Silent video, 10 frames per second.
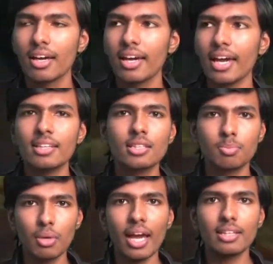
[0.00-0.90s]
And
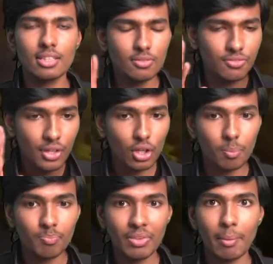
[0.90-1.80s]
this
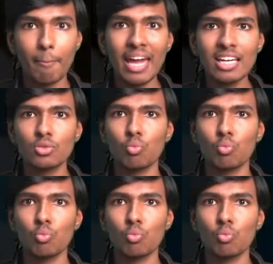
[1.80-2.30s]
film makes